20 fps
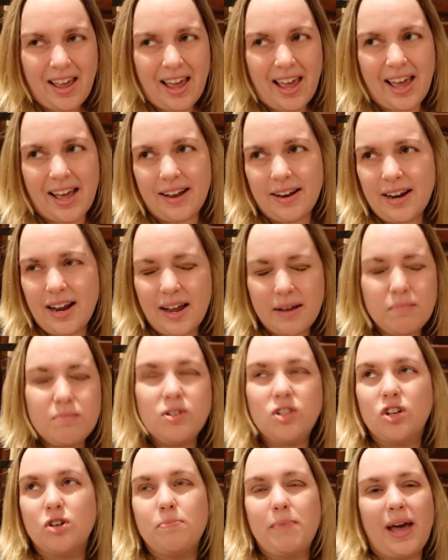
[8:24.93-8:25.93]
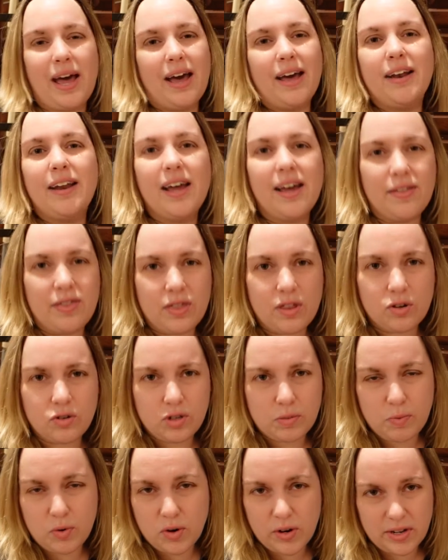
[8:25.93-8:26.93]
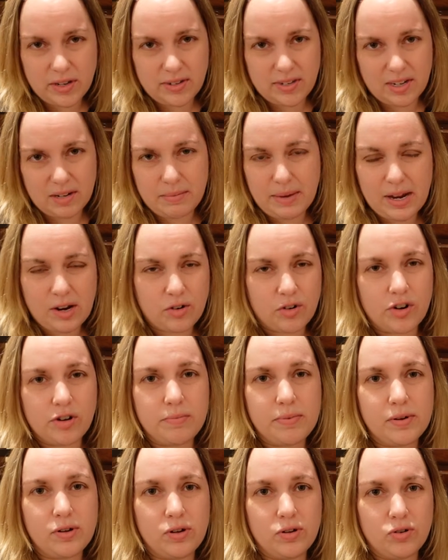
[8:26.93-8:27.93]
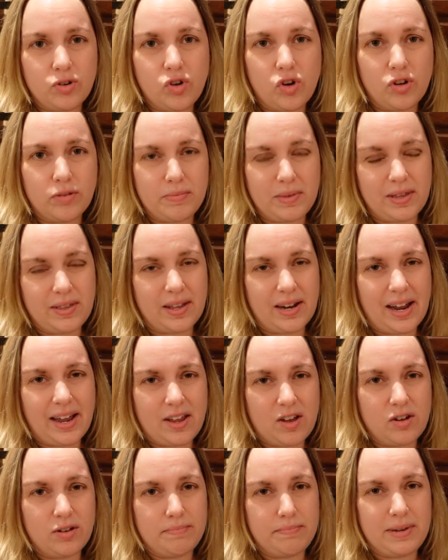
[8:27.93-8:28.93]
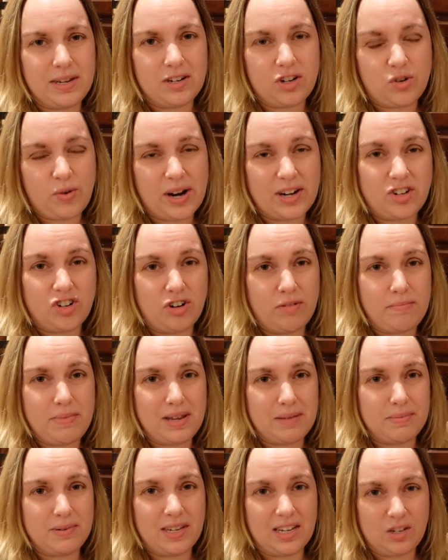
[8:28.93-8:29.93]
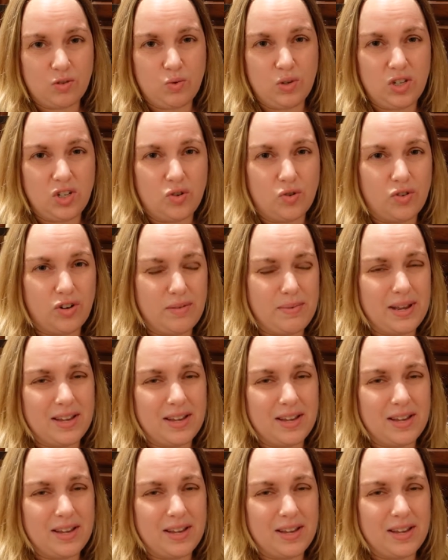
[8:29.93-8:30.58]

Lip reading: And I'm so mad at those boys in my group who told me that I couldn't be a director and be obsessed with story,